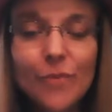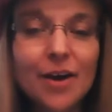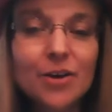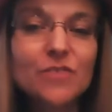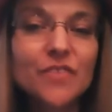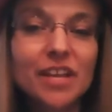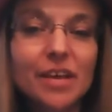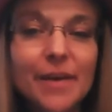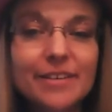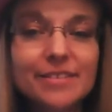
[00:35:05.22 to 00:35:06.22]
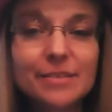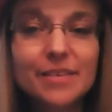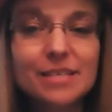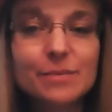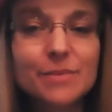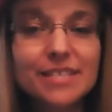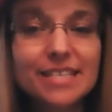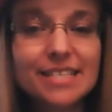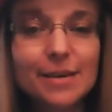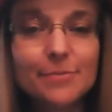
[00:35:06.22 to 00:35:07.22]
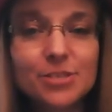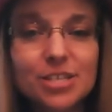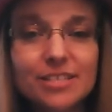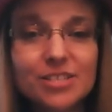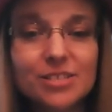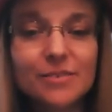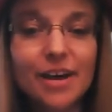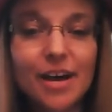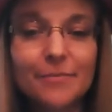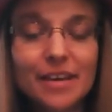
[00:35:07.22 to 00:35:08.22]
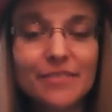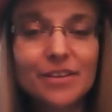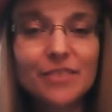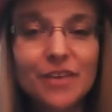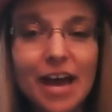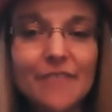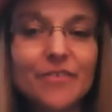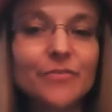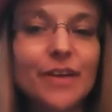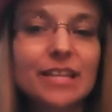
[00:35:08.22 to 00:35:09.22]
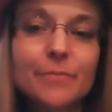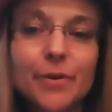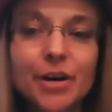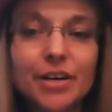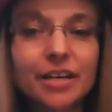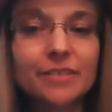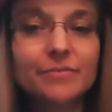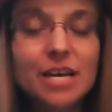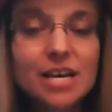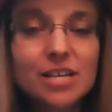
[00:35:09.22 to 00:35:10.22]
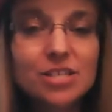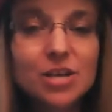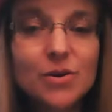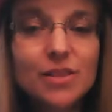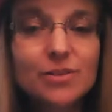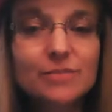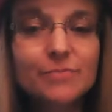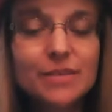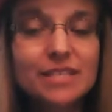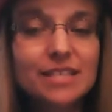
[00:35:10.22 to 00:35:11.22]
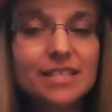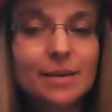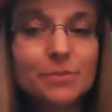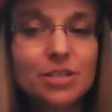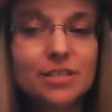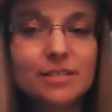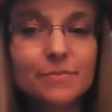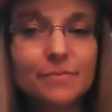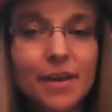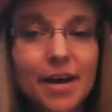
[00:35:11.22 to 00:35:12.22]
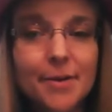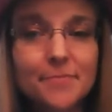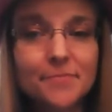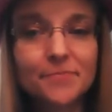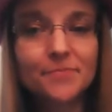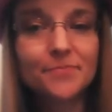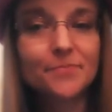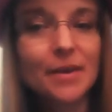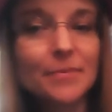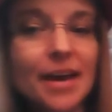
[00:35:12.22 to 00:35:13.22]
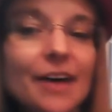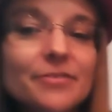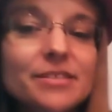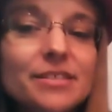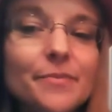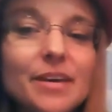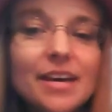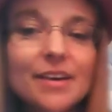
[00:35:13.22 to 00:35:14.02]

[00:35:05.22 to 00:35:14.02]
how you feel about some of these misconceptions, even if you haven't read the book, and just knowing those misconceptions, maybe have some